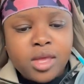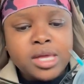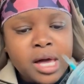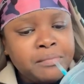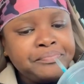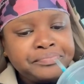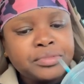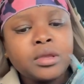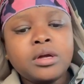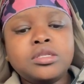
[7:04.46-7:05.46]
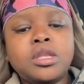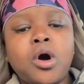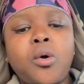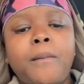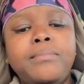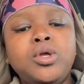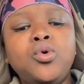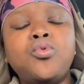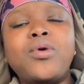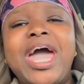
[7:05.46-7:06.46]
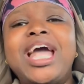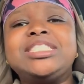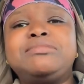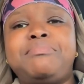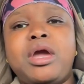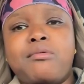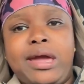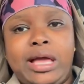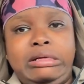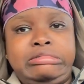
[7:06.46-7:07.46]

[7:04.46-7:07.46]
Yep. No, blue raspberry.